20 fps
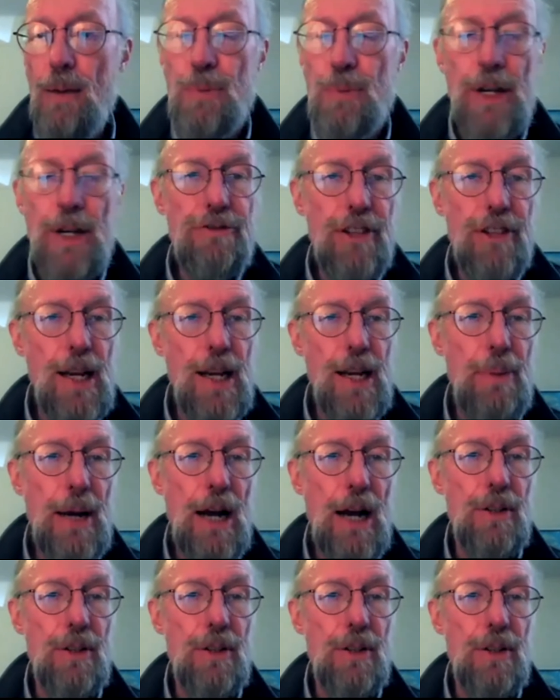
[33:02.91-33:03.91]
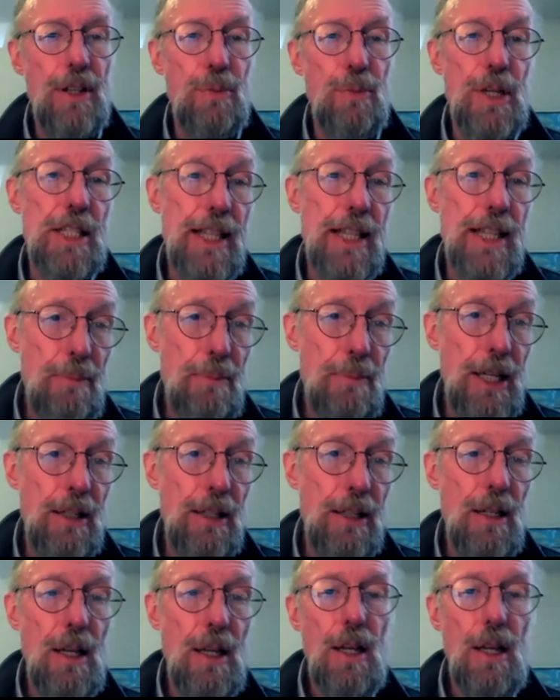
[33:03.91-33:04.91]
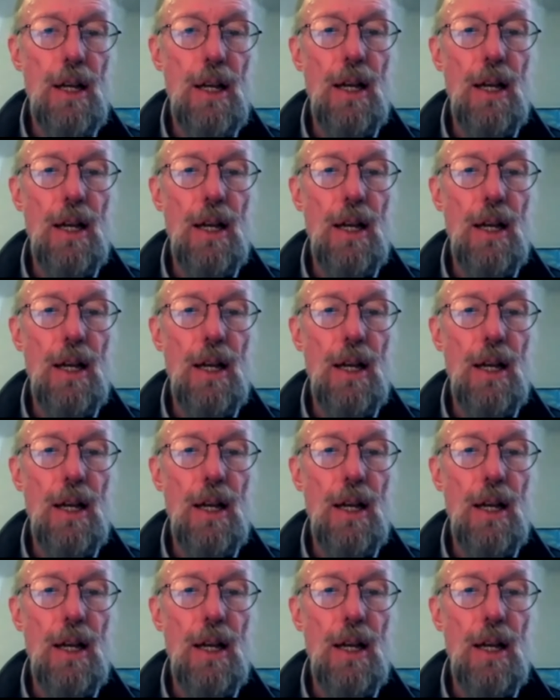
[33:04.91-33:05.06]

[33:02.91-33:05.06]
Briefly about the resettlement,